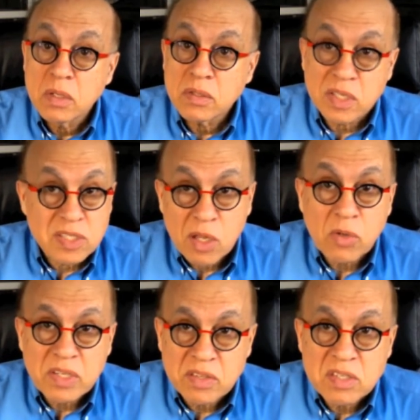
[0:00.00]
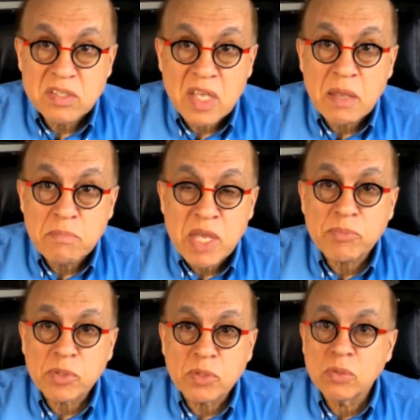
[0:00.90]
Then slowly these same
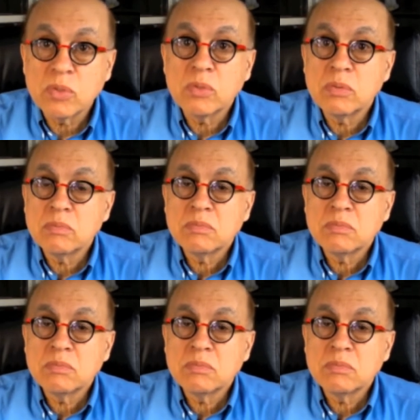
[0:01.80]
people who